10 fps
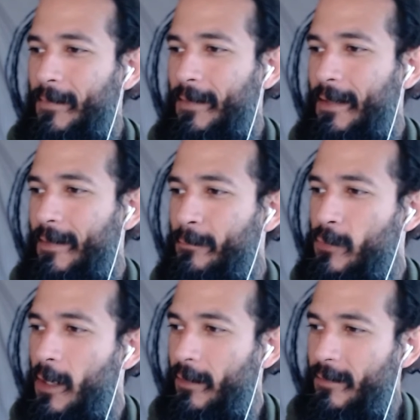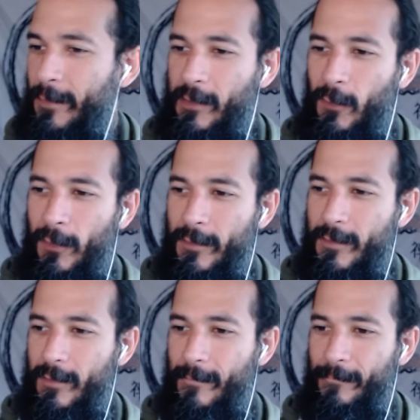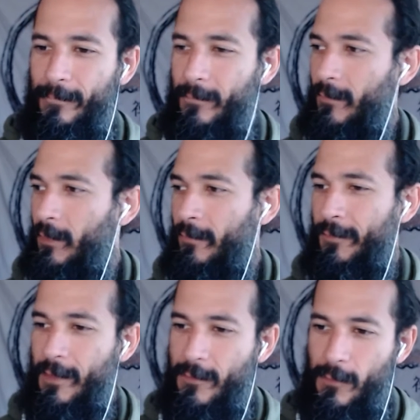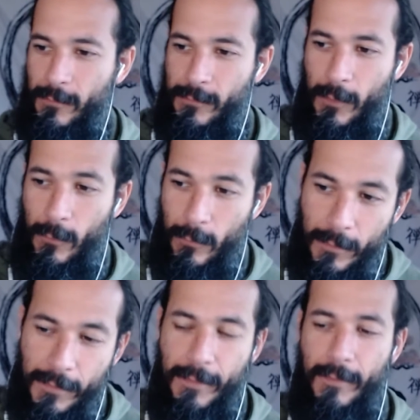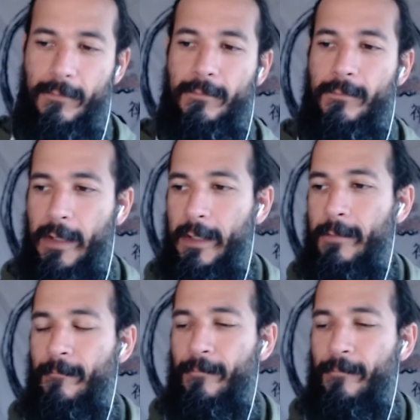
then the proximate cause of this growth, right,